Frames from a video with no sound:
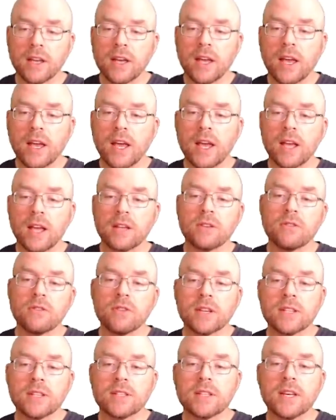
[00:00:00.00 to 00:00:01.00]
And you
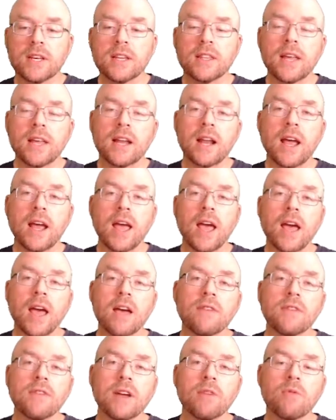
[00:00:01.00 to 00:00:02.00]
can see that I
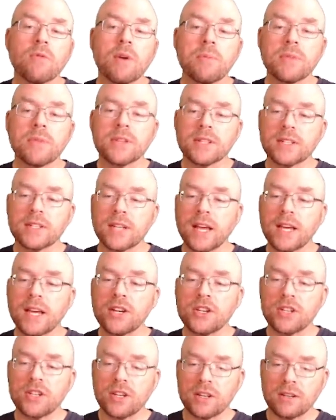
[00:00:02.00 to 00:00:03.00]
have a
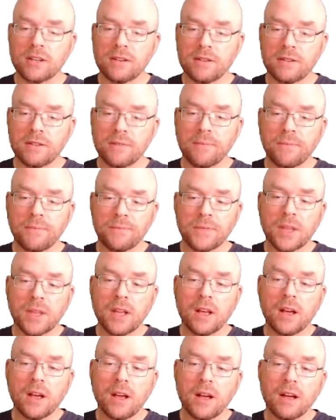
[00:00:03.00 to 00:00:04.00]
representation
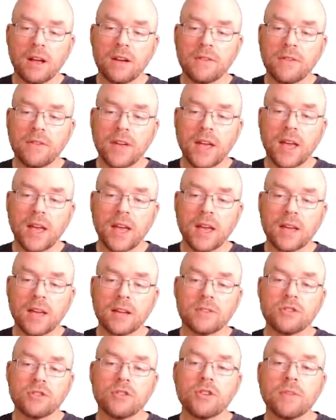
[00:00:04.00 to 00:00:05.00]
of a
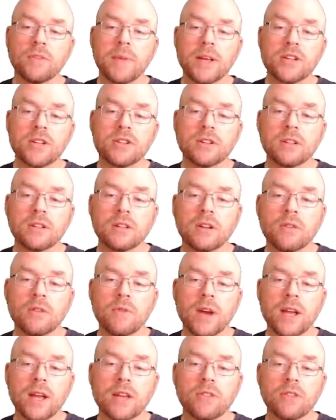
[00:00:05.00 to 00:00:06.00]
two-dimensional
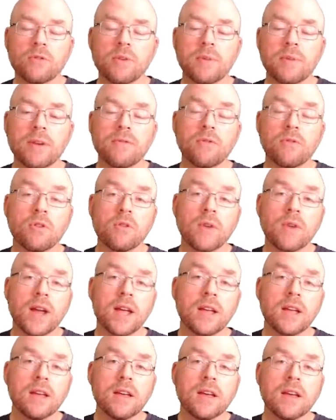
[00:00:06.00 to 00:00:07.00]
array, a three by four array
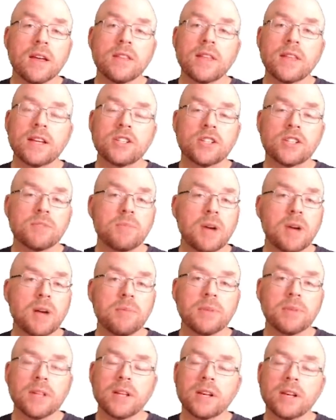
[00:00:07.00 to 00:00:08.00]
that's just
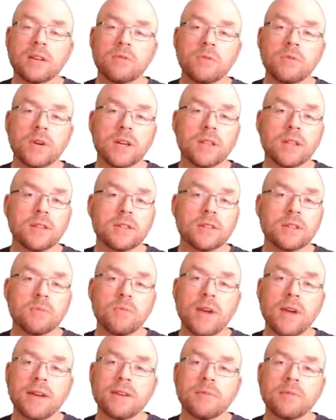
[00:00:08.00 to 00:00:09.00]
populated with some
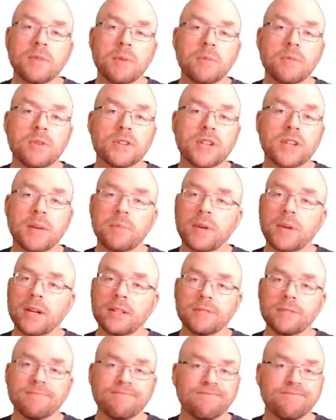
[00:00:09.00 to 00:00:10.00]
random numbers I picked,
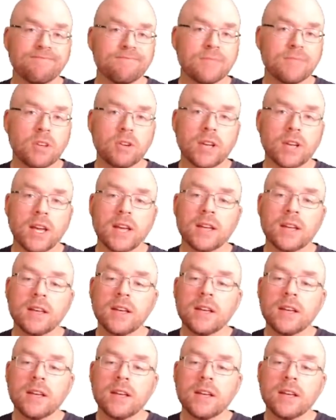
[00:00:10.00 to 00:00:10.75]
okay?